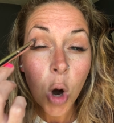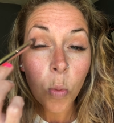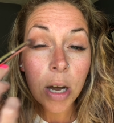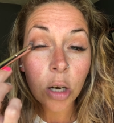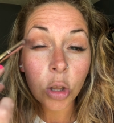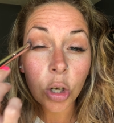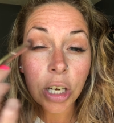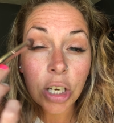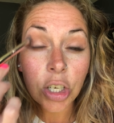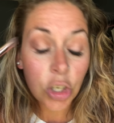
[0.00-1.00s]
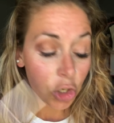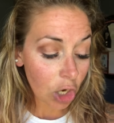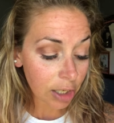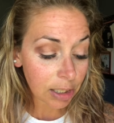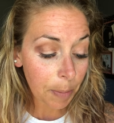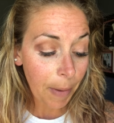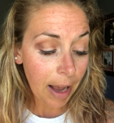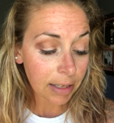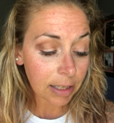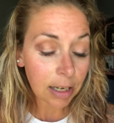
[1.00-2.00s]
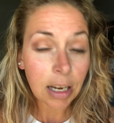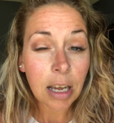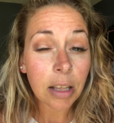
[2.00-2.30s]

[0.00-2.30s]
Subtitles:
We are looking to just deposit